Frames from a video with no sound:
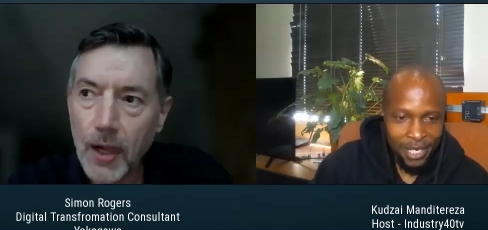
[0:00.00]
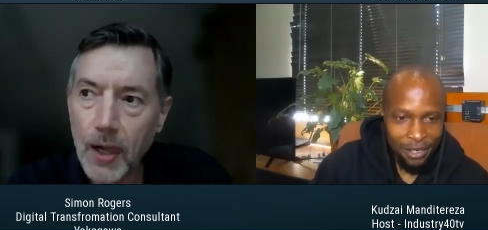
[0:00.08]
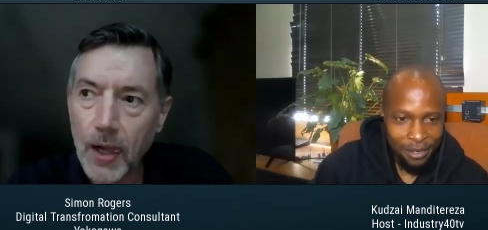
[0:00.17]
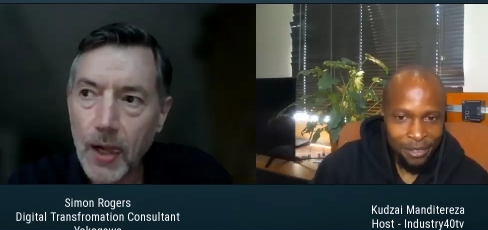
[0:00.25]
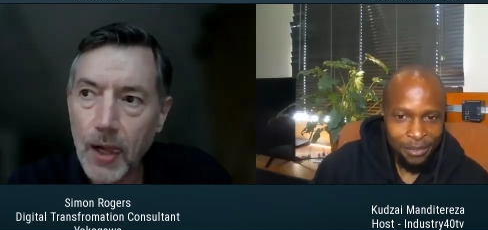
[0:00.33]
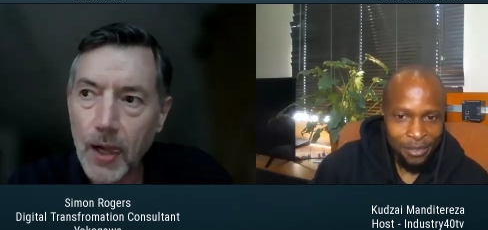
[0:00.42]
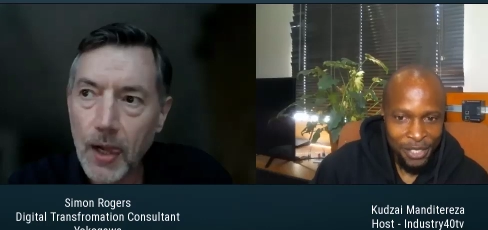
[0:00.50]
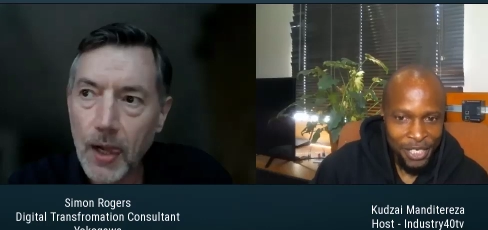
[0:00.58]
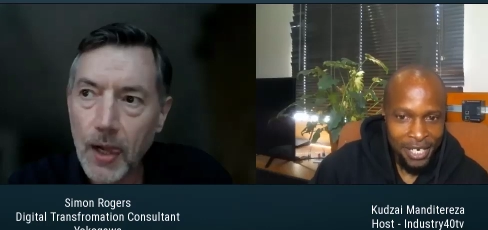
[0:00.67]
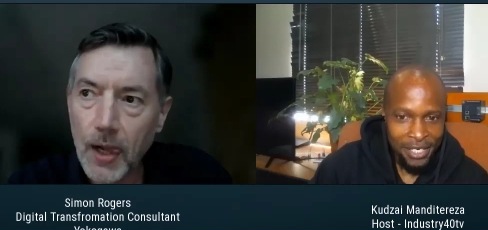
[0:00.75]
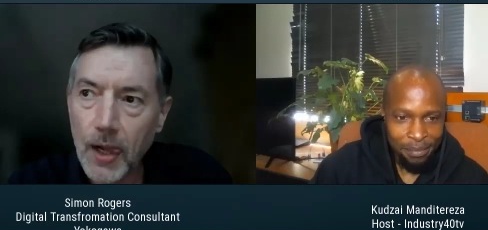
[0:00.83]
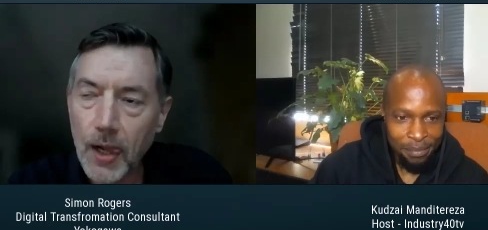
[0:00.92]
Speaker 1: technology could
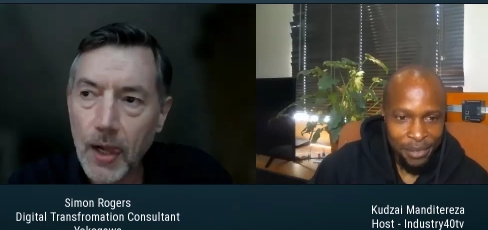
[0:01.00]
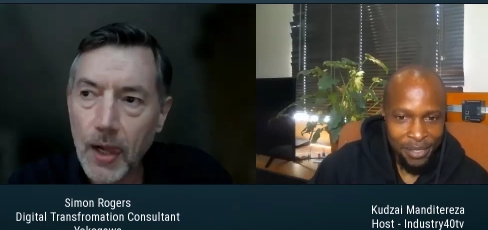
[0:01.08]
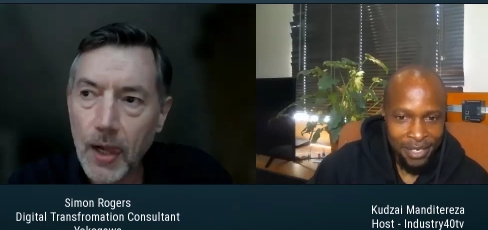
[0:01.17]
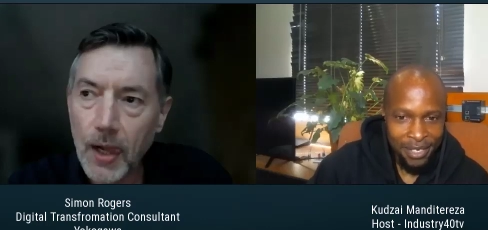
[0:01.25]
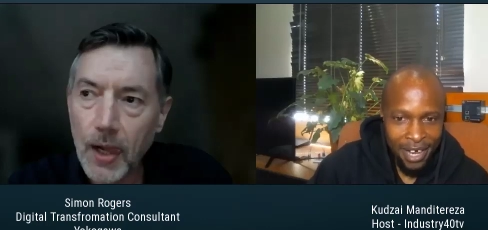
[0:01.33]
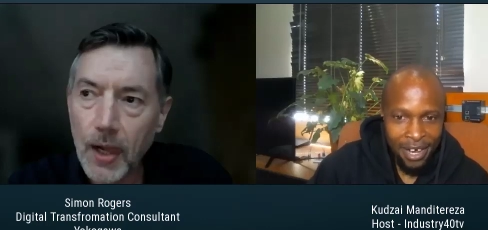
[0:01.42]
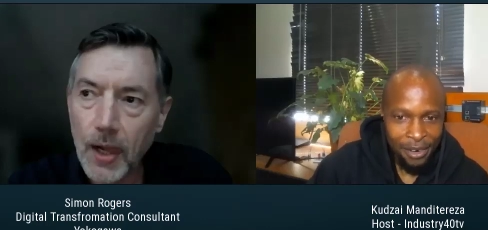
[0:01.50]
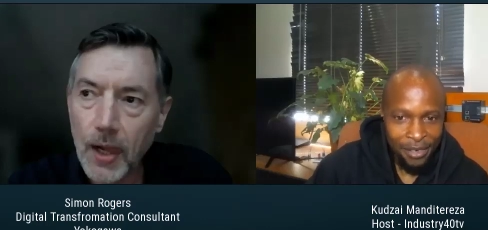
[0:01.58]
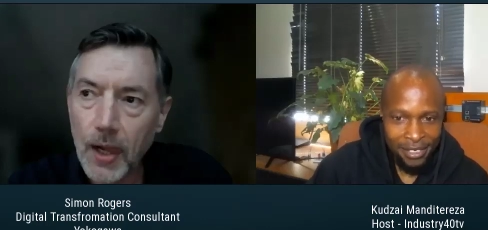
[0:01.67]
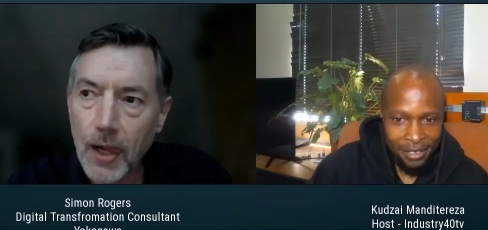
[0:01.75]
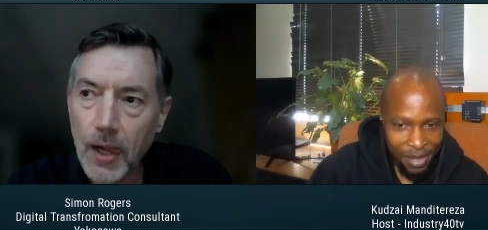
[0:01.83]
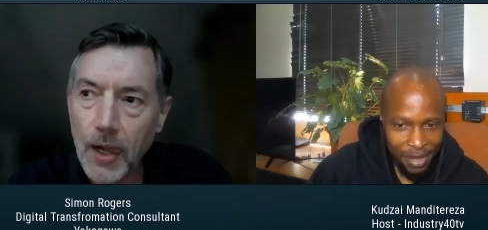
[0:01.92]
change between now
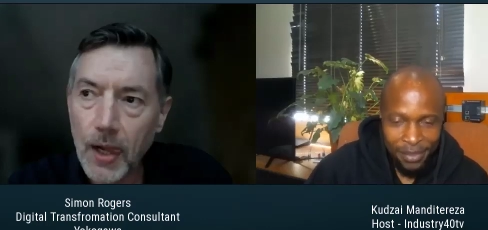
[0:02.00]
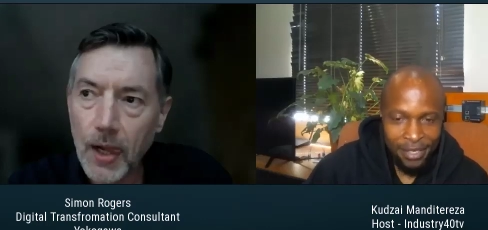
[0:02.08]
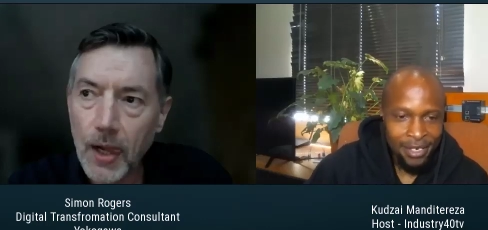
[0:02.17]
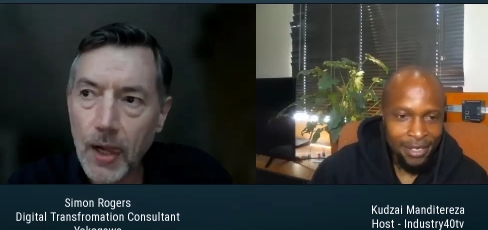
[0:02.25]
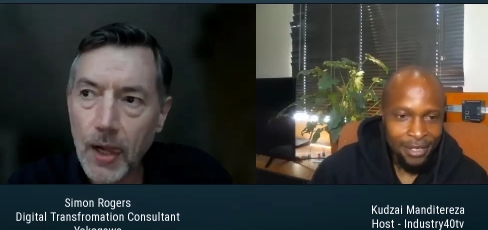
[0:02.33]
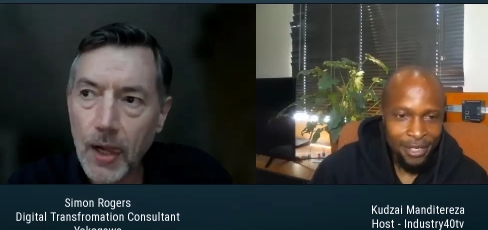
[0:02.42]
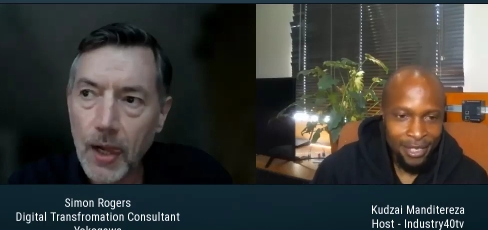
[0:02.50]
and maybe next